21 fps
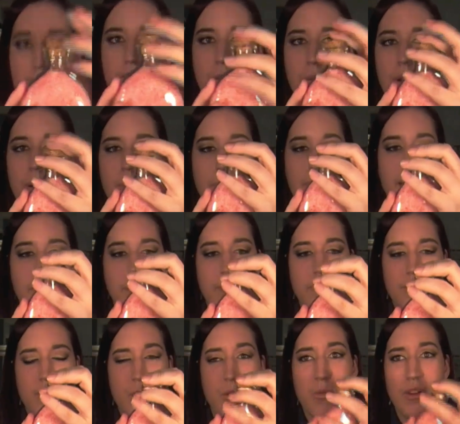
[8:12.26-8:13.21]
if you want, but I
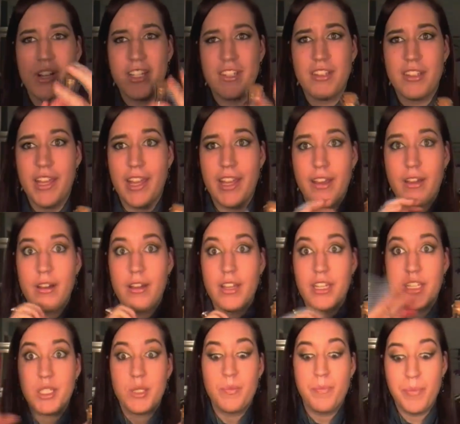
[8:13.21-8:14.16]
don't want it to like
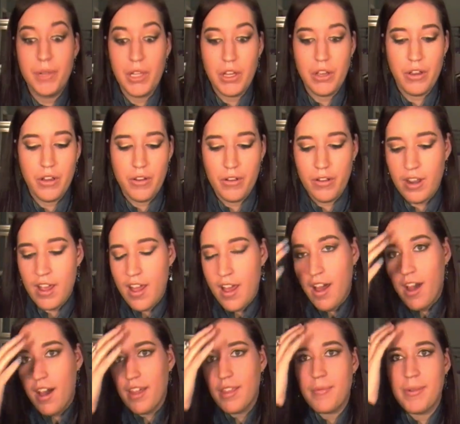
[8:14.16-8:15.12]
explode
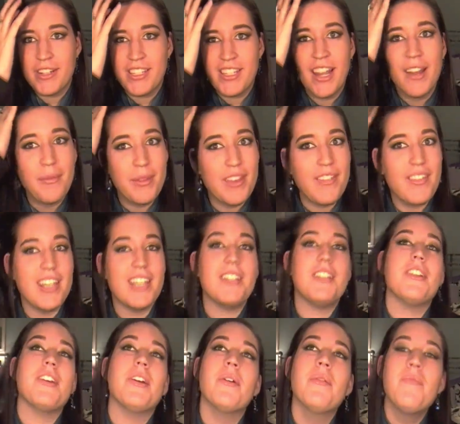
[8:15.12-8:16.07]
on the person I'm giving it
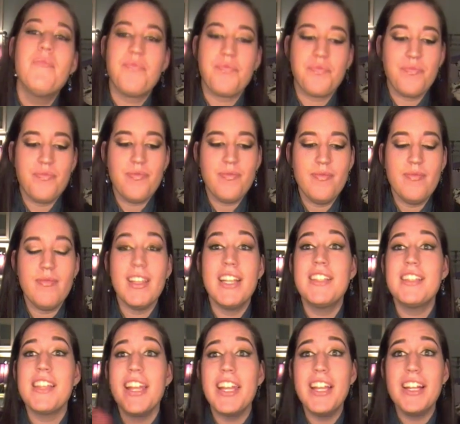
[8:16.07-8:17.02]
to.
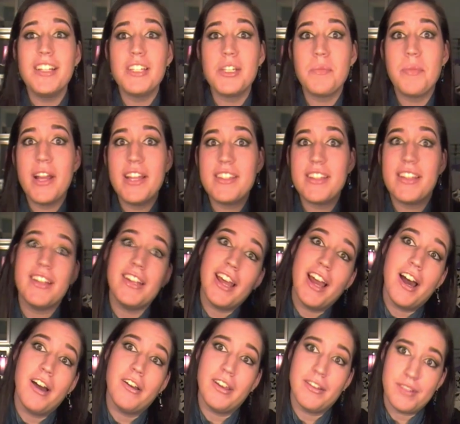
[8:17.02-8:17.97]
It's like, here's your present,
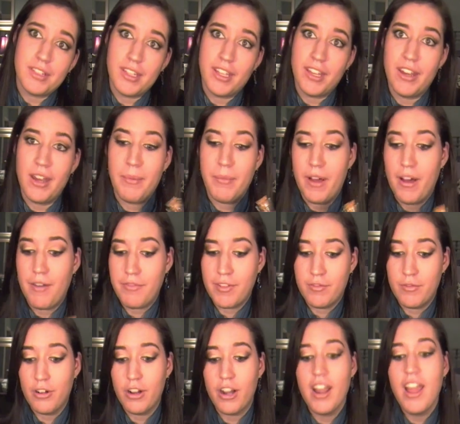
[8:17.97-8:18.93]
now you have to clean it up off the
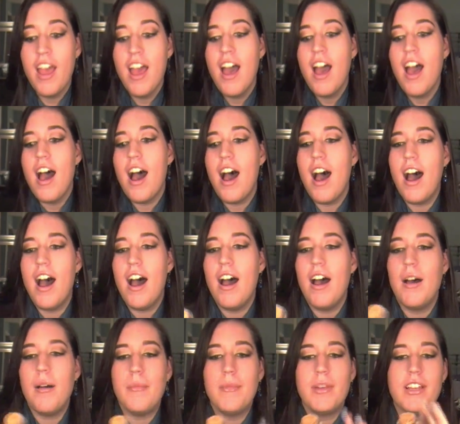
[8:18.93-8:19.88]
floor.
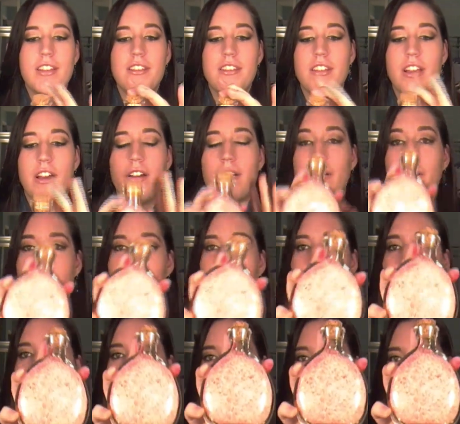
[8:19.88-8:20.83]
So
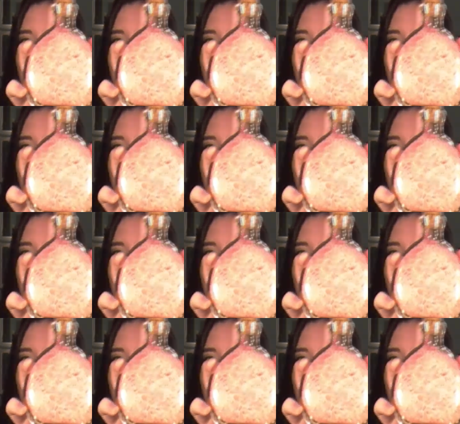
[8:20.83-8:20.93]
there we